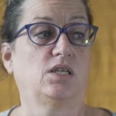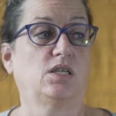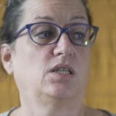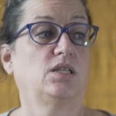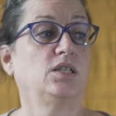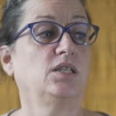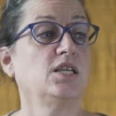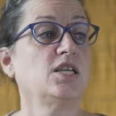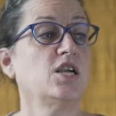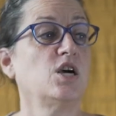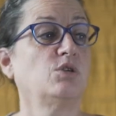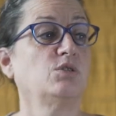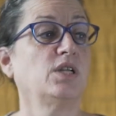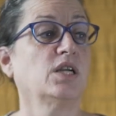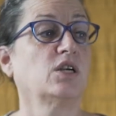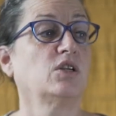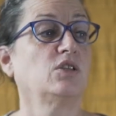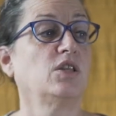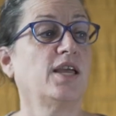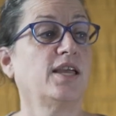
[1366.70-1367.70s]
Leo
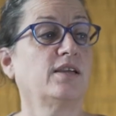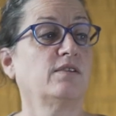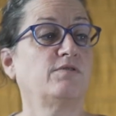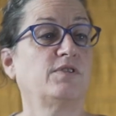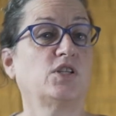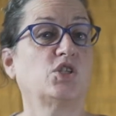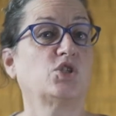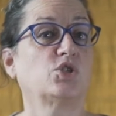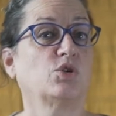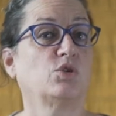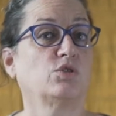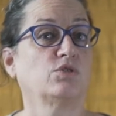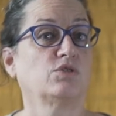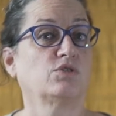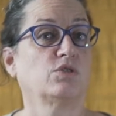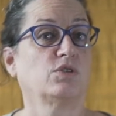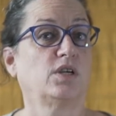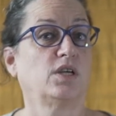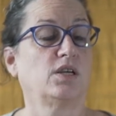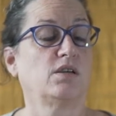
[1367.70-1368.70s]
Nikolaevich
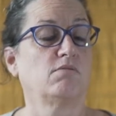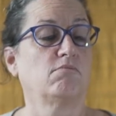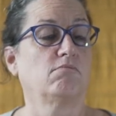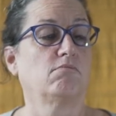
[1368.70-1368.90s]
Tolstoy.